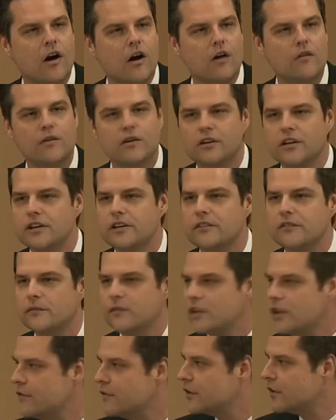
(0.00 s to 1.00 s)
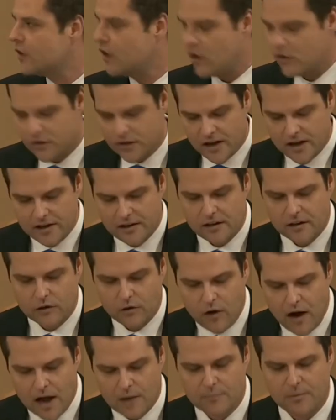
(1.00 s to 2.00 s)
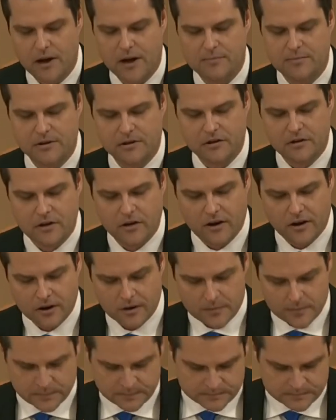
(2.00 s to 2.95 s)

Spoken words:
over leaving crack pipe in the car.